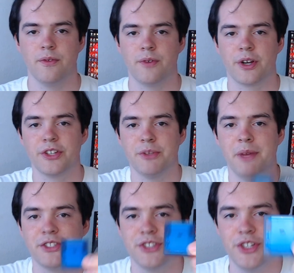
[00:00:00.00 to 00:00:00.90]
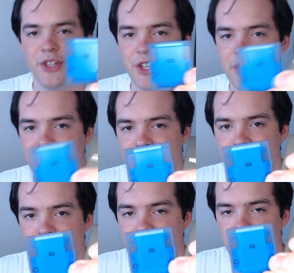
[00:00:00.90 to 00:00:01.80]
Forgot to mention you need
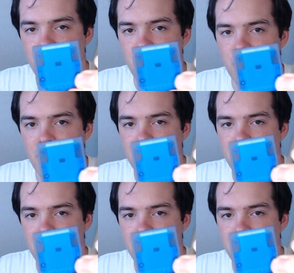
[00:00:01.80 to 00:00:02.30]
2